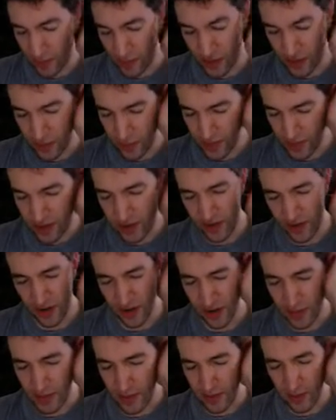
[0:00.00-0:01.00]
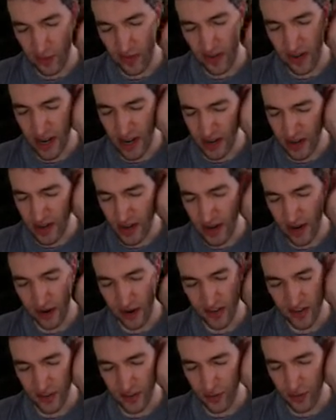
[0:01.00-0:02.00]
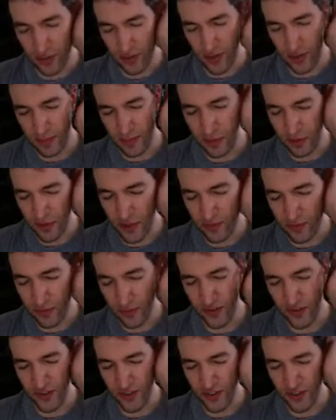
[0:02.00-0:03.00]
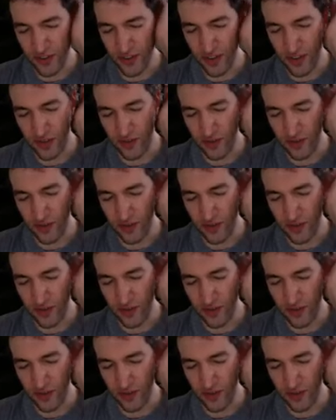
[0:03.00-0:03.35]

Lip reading: assuming that they're going to be moving on to Moose versus